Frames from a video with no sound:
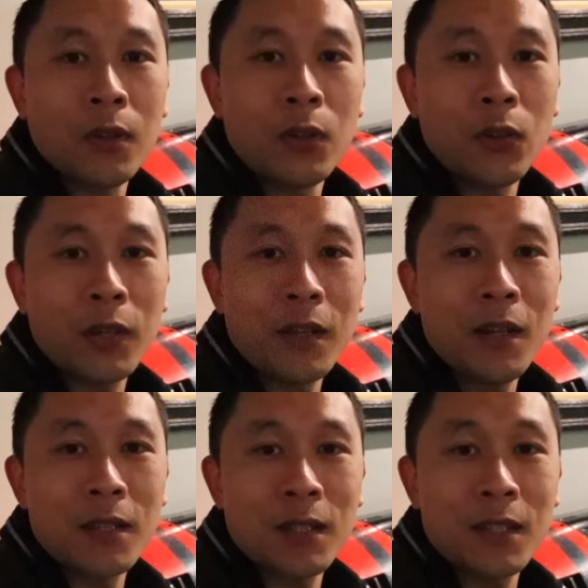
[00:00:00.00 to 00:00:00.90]
Look at
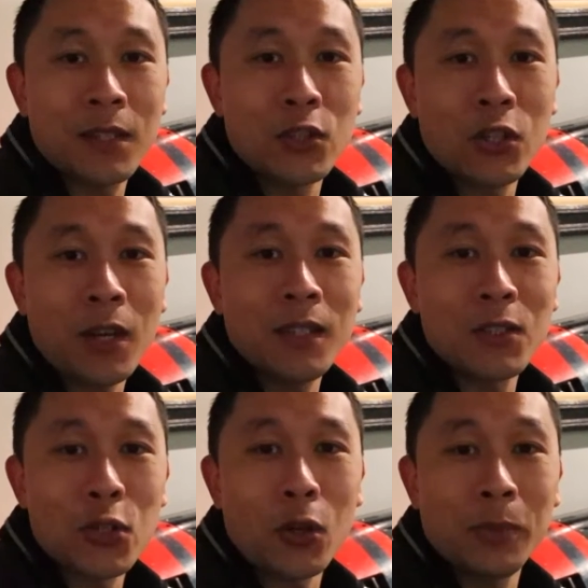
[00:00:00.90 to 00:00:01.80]
this, it's a
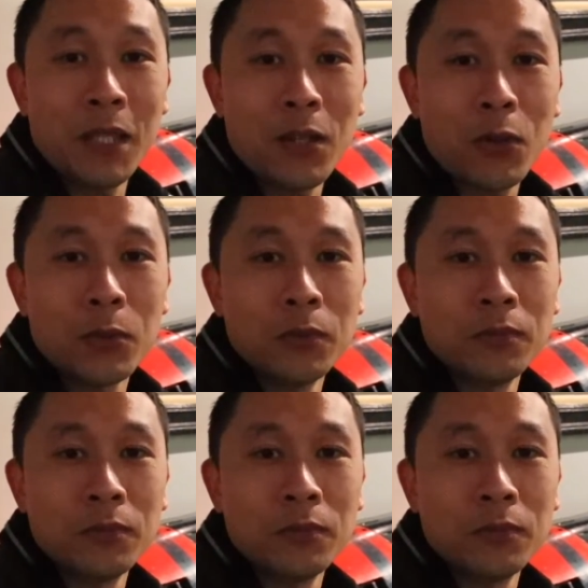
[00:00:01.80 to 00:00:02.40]
giant torpedo.